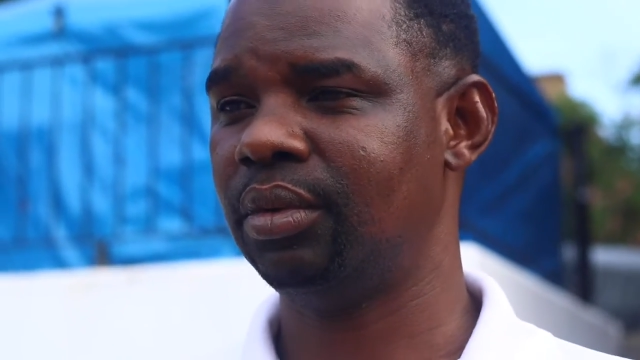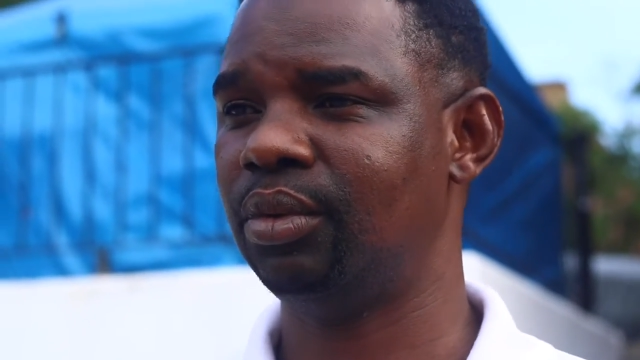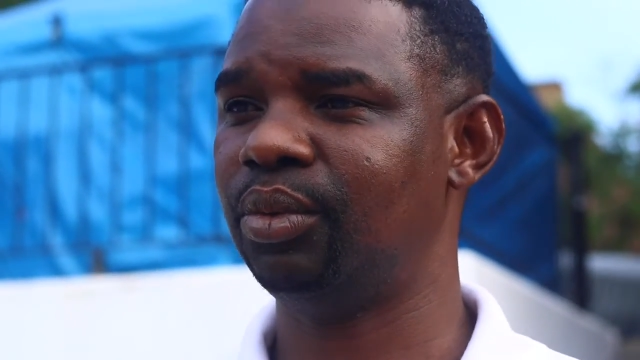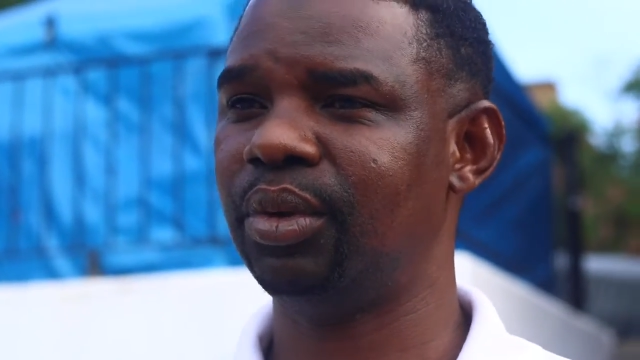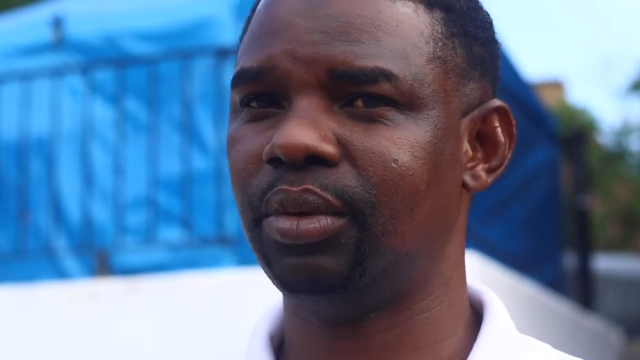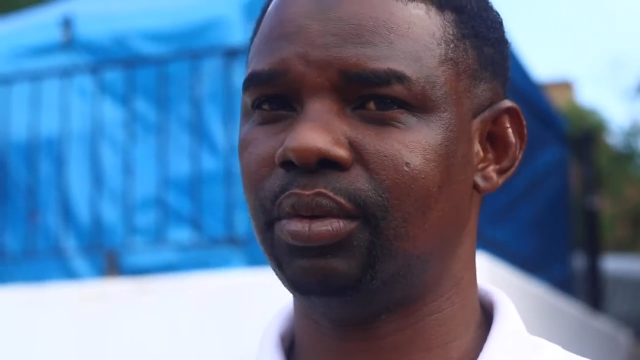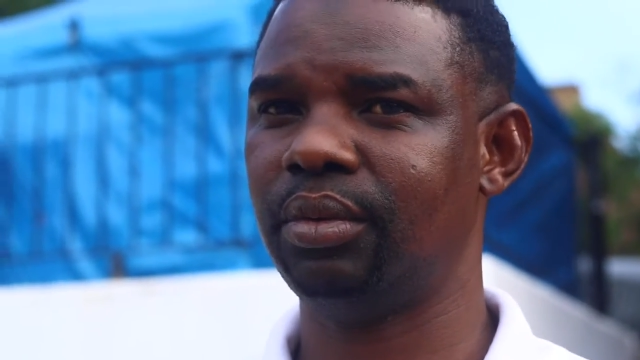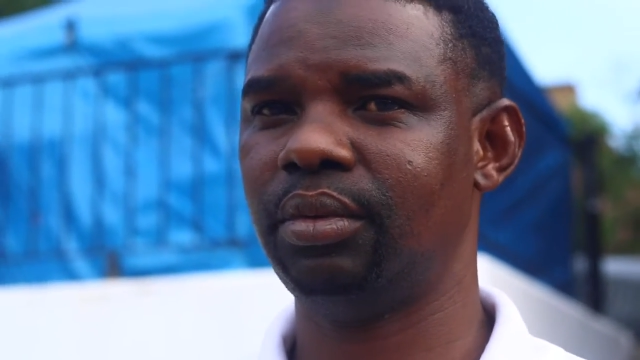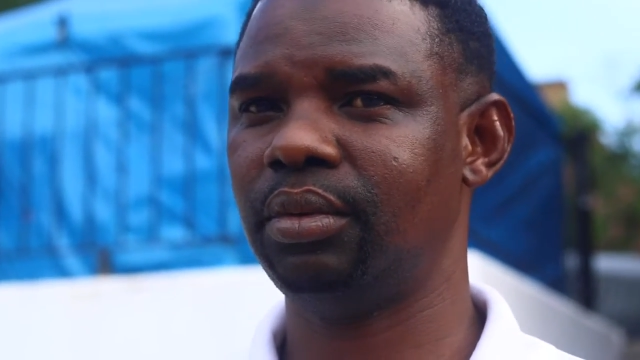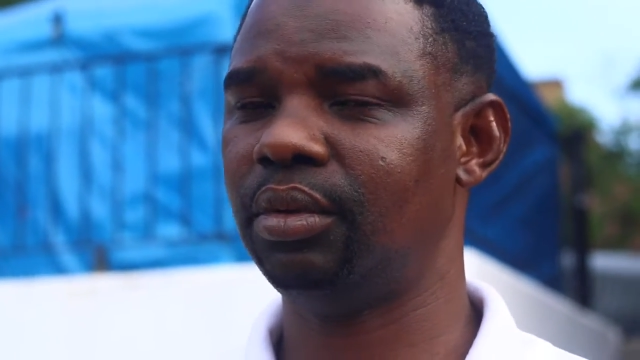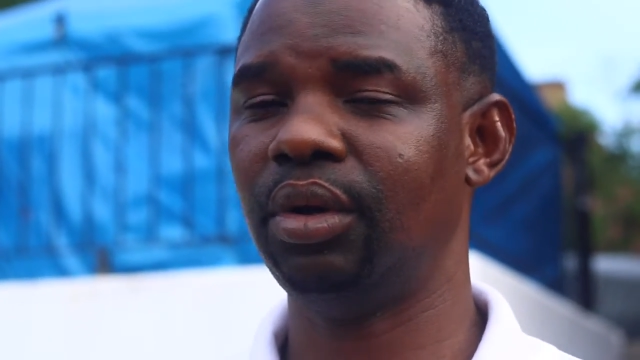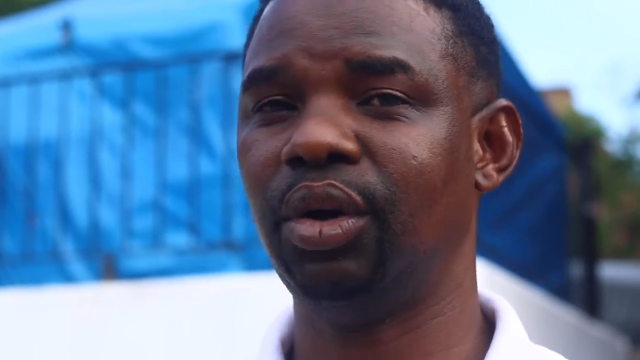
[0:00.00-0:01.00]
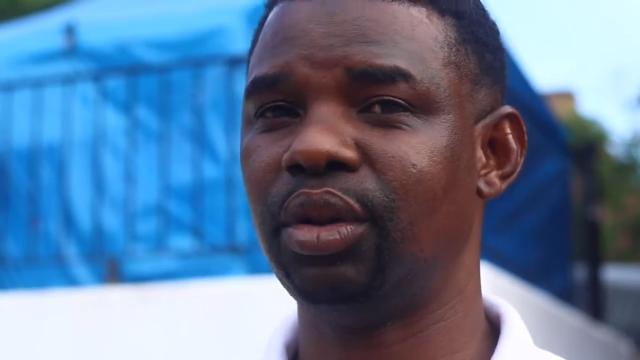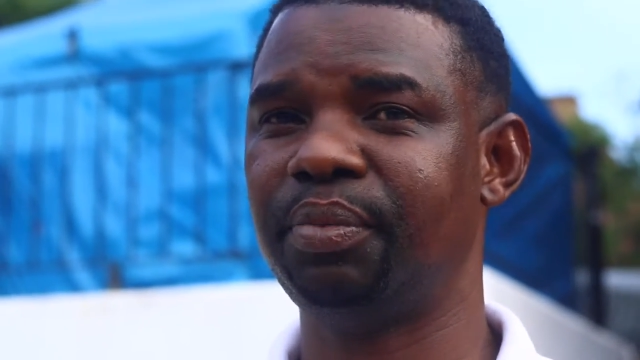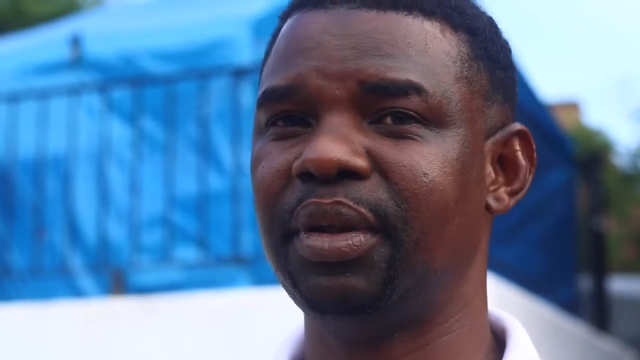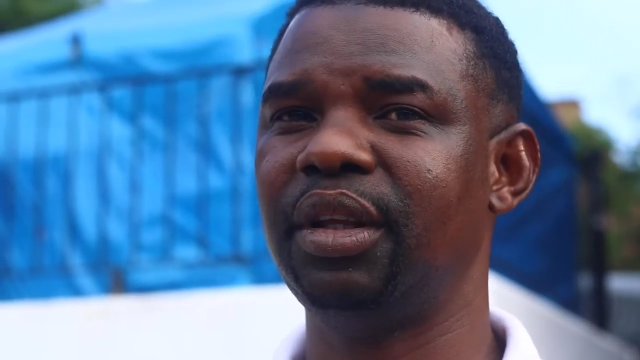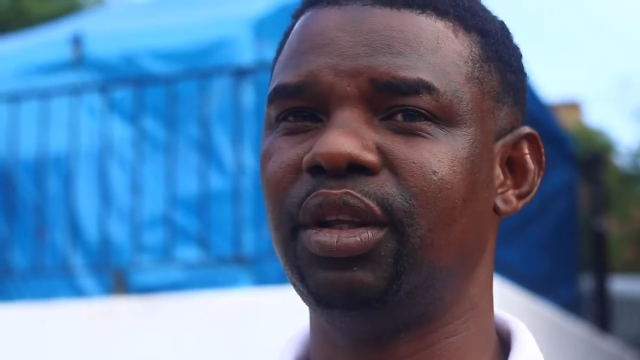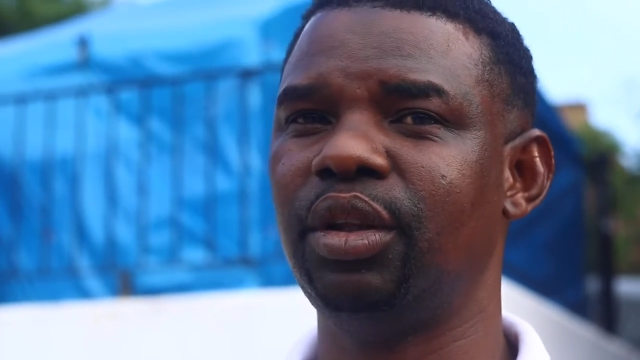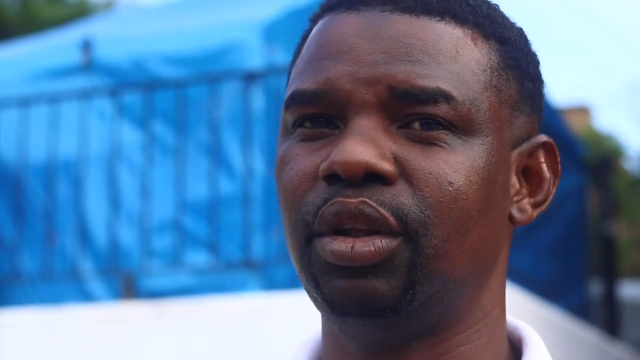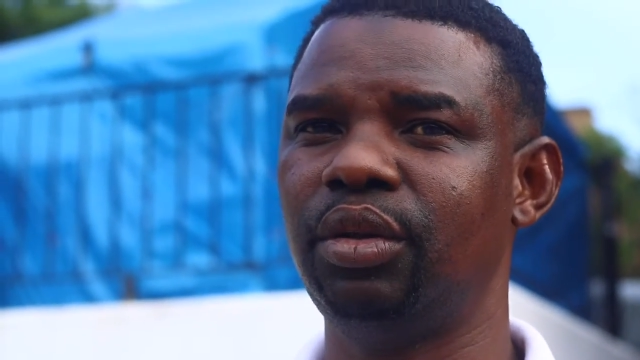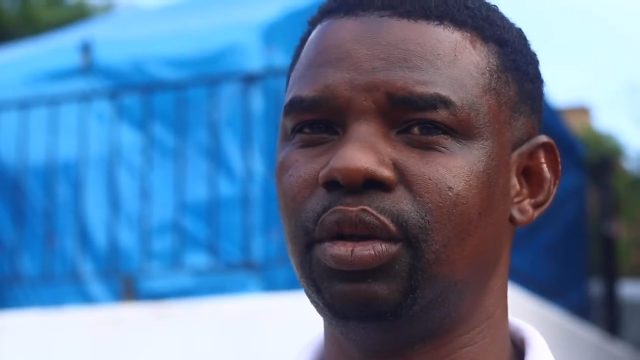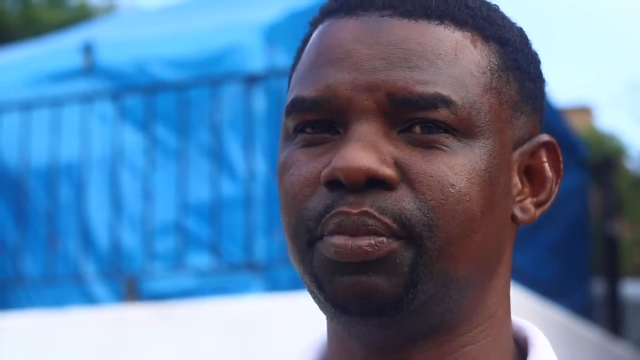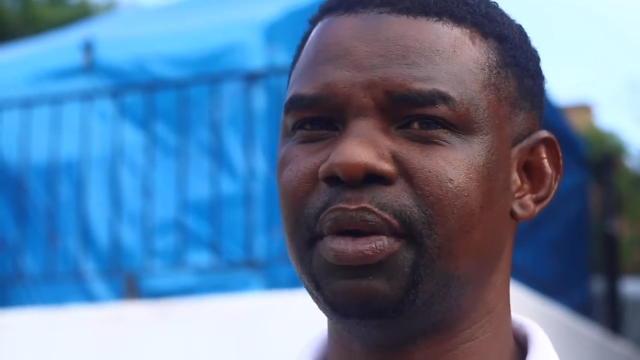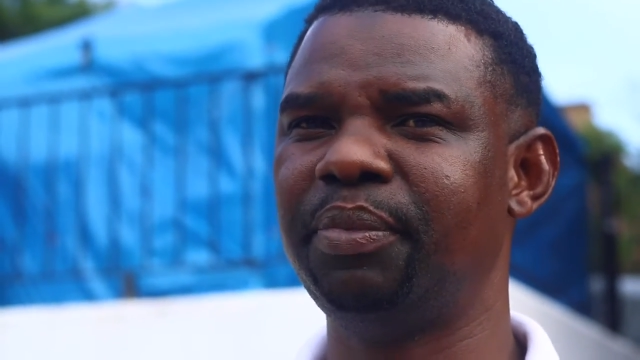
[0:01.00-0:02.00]
Police? No, the, the,
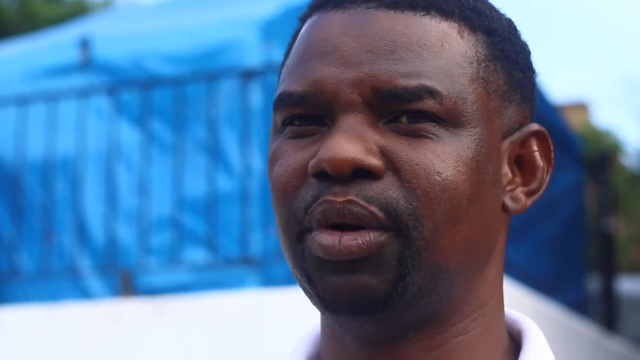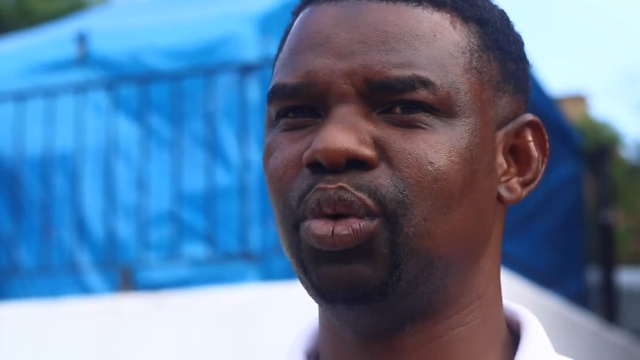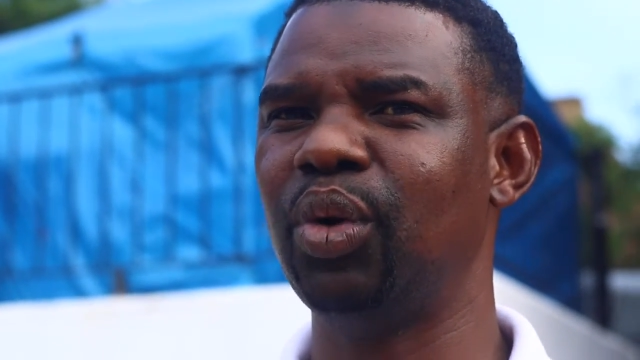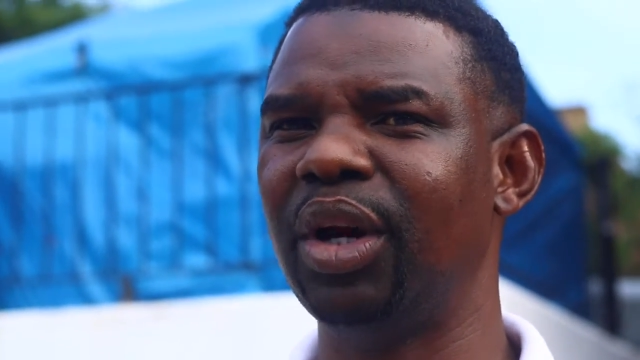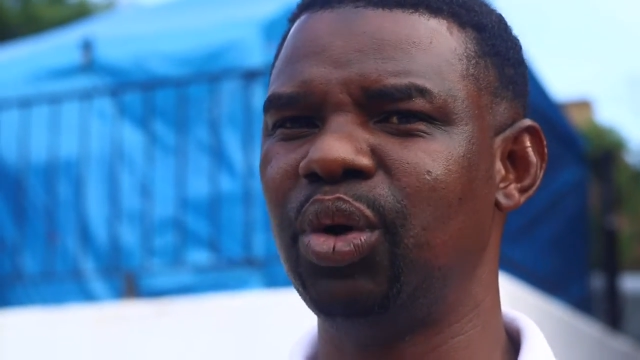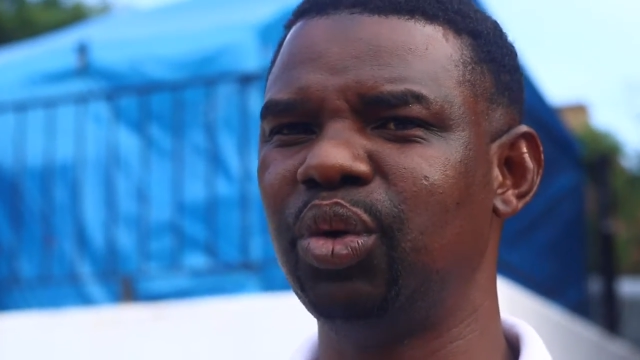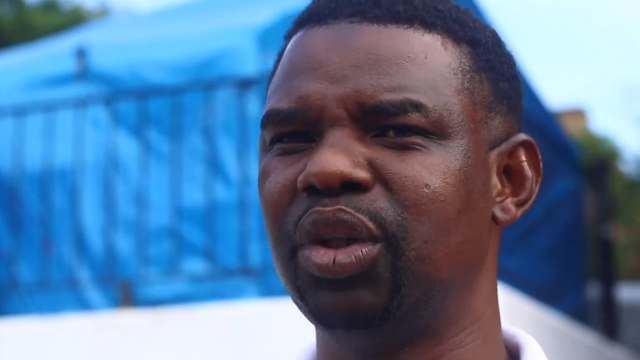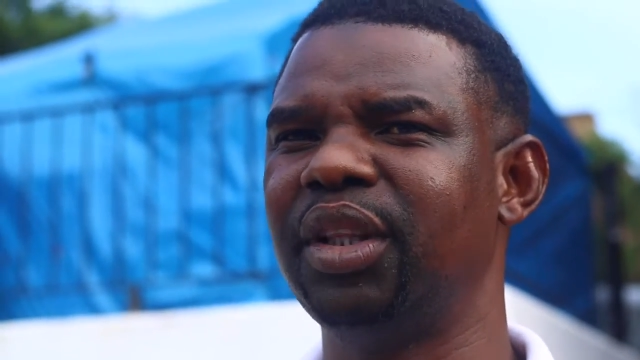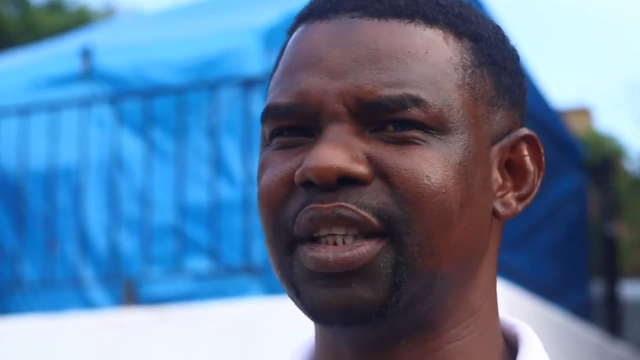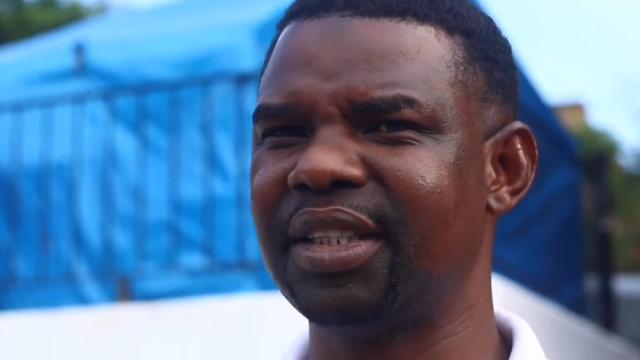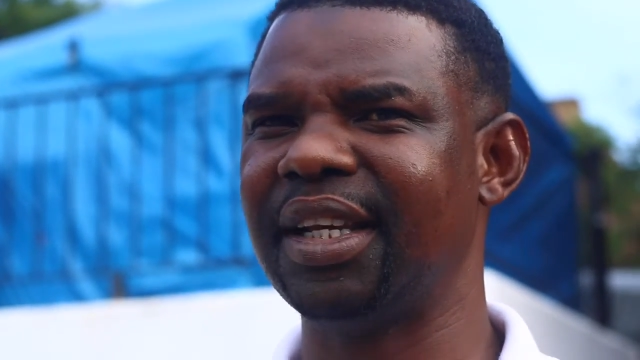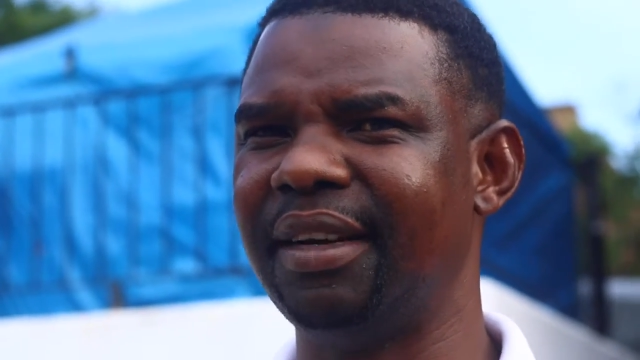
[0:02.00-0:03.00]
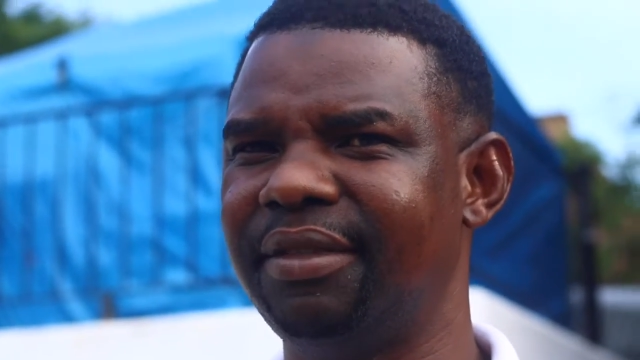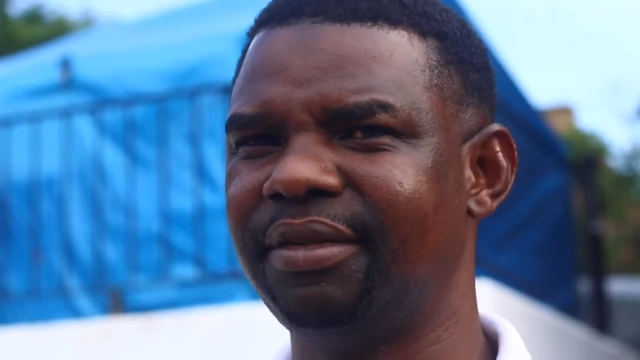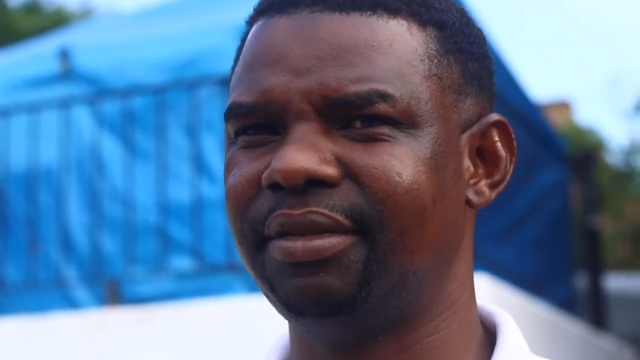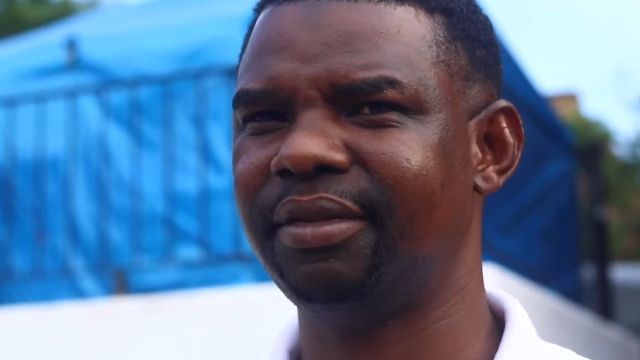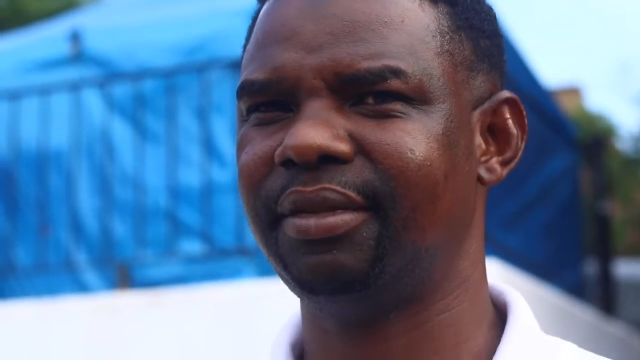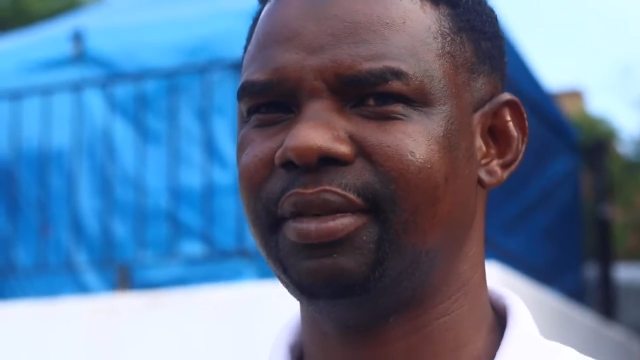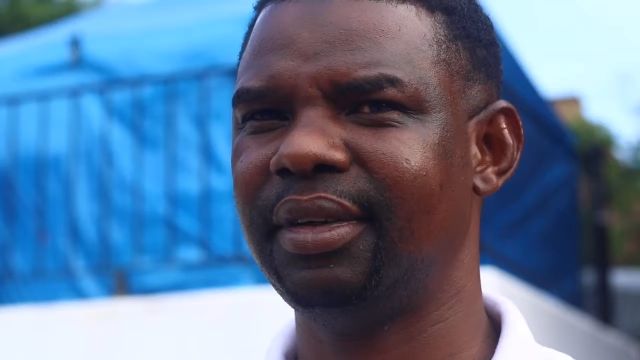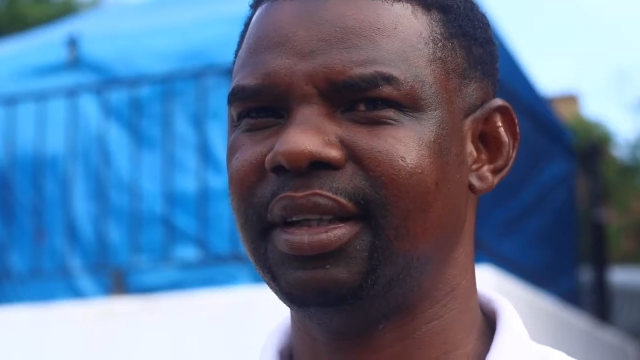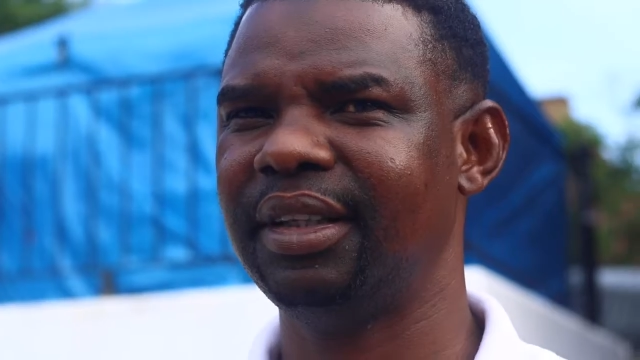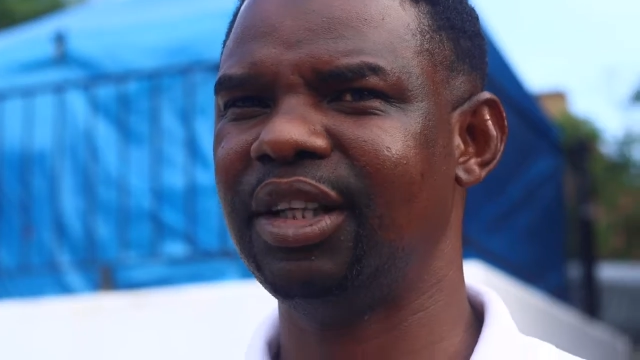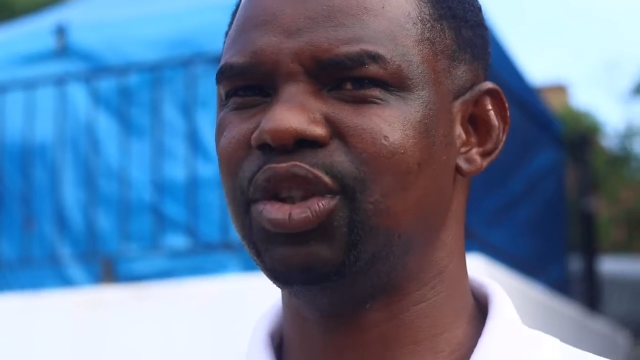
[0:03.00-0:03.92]
the people who are looting the stuff. Okay, okay.